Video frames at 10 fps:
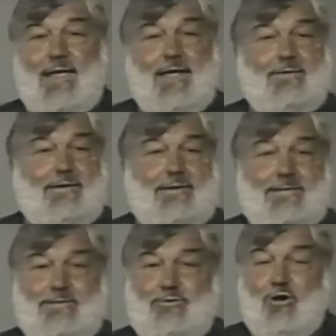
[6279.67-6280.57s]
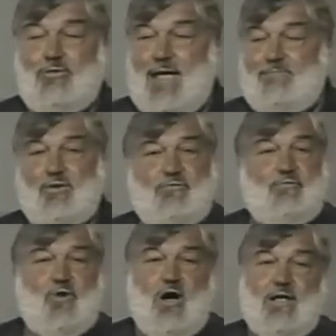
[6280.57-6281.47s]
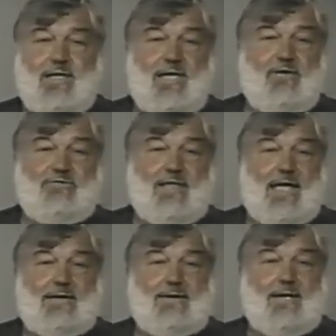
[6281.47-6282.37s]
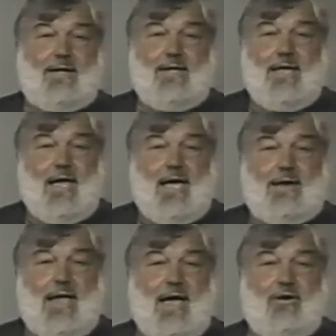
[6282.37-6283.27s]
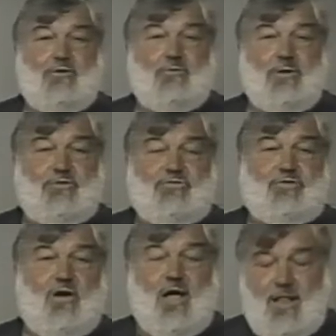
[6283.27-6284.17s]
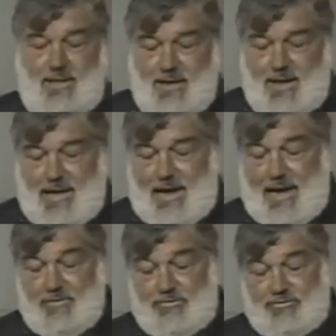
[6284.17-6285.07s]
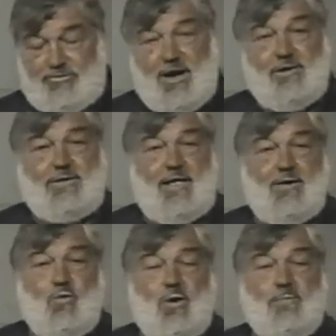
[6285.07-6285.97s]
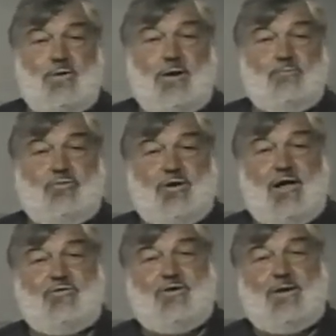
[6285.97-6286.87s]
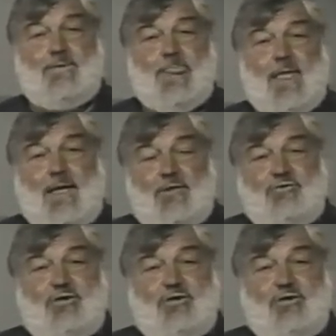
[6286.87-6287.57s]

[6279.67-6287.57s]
and they don't have the foggiest idea on how to install and start that equipment in production